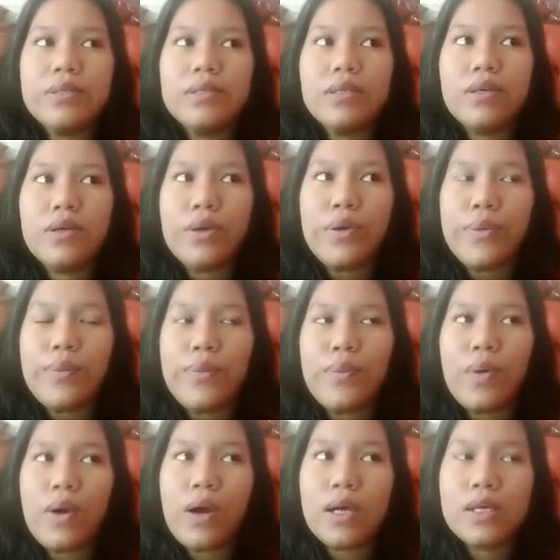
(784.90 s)
group
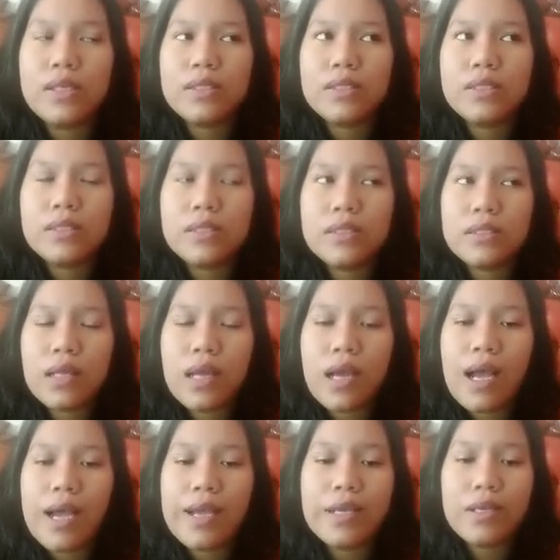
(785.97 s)
one,
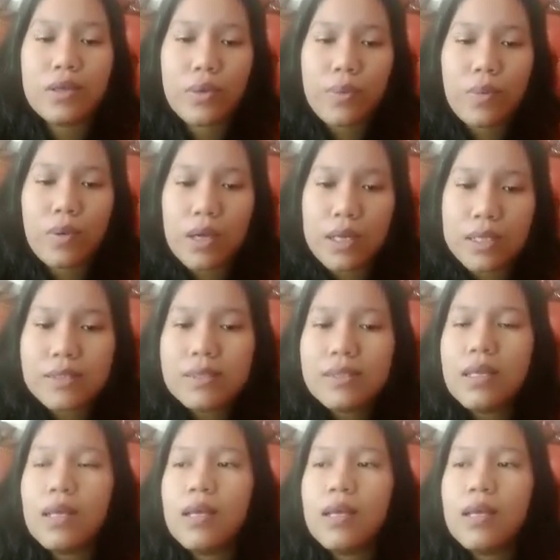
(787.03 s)
I group one.